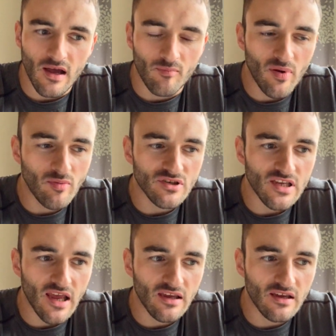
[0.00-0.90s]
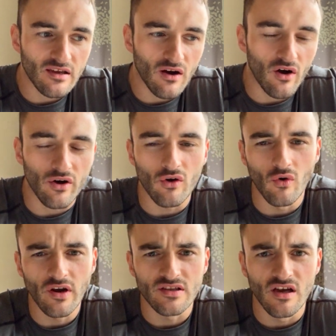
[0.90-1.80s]
People say, yeah,
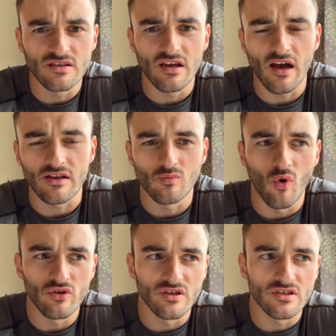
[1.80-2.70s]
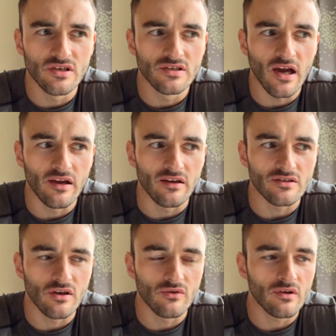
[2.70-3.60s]
all it does, it adds water to your diet,
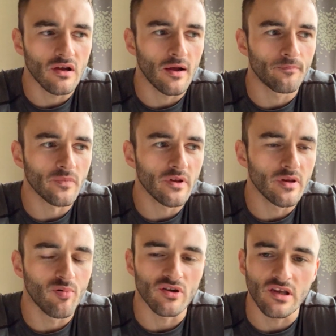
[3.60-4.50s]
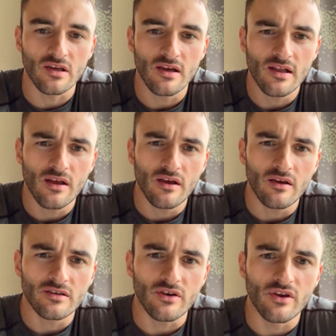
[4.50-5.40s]
so your body.
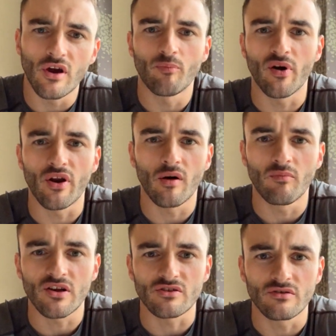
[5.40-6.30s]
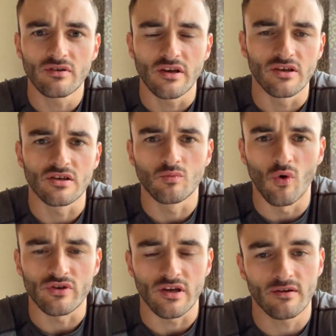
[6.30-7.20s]
So you're not putting on muscle, you're just
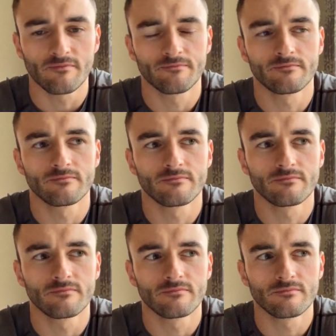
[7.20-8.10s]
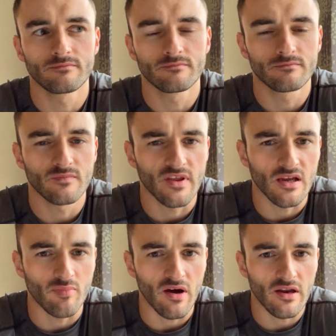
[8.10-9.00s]
water. Think
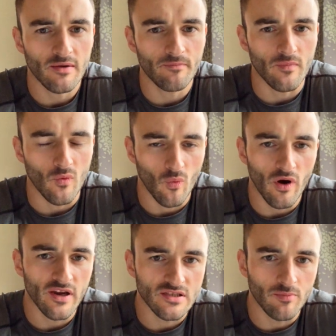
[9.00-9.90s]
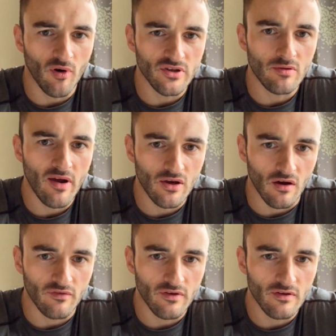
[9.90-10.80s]
about it. What is the body made
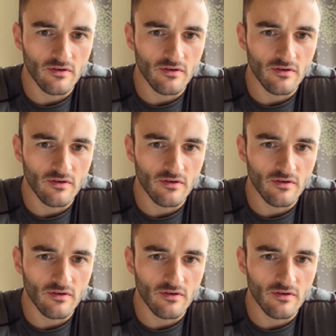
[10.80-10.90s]
of?